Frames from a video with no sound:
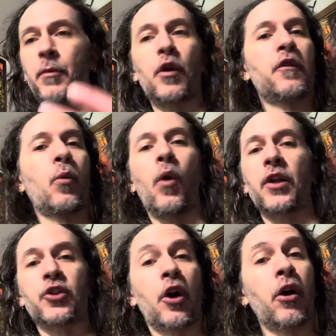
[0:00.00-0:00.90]
over to
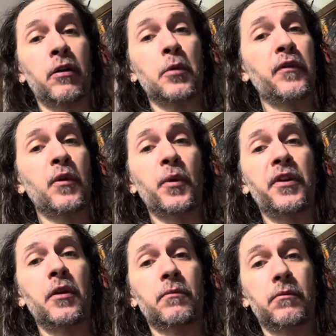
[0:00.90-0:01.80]
watch a horror movie with
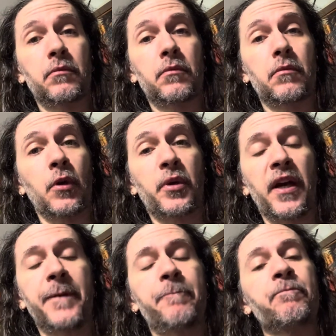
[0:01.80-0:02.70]
you, okay?